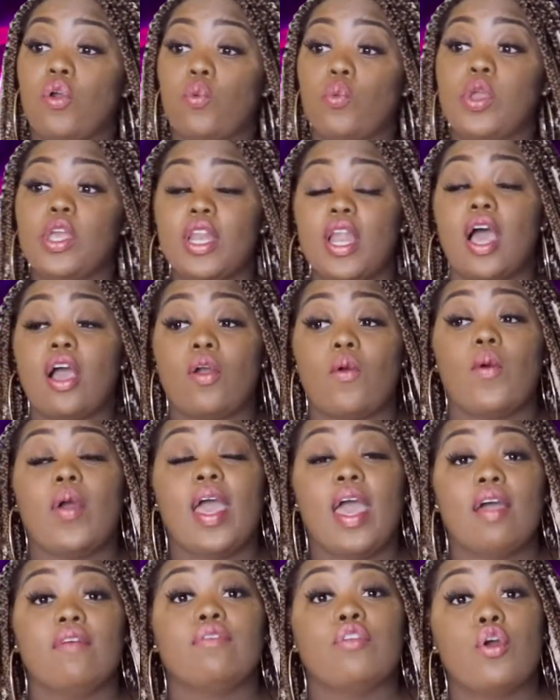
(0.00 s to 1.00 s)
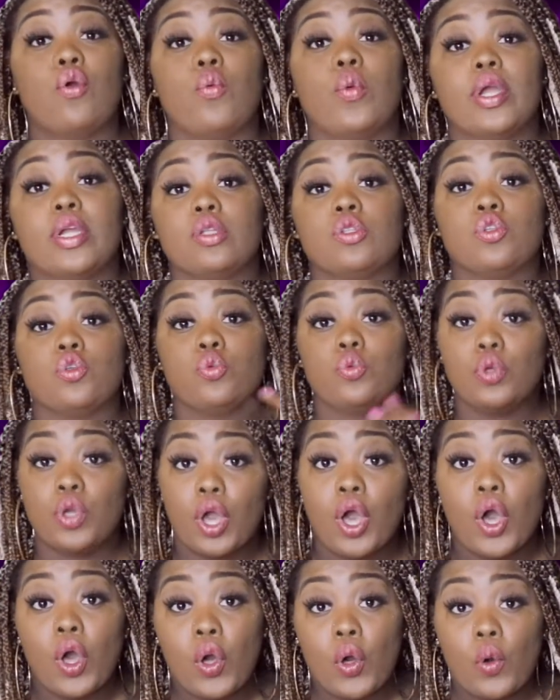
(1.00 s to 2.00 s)
we not going to have nowhere to
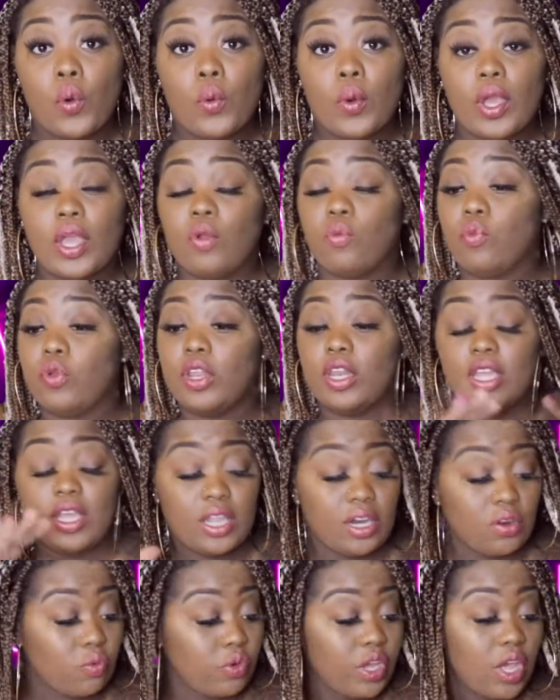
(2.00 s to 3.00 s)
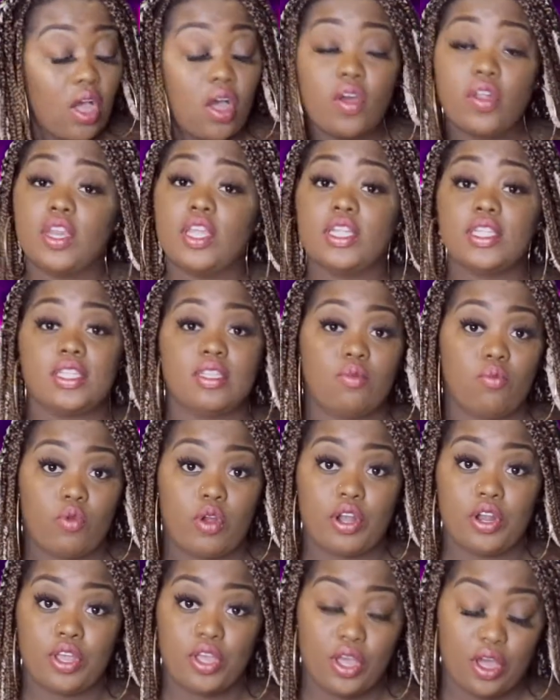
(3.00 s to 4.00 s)
go, and we all need
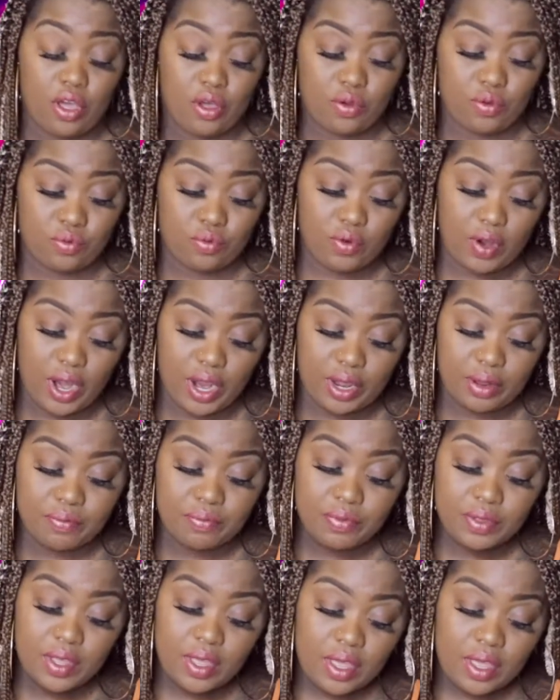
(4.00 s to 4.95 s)
somewhere to go, right?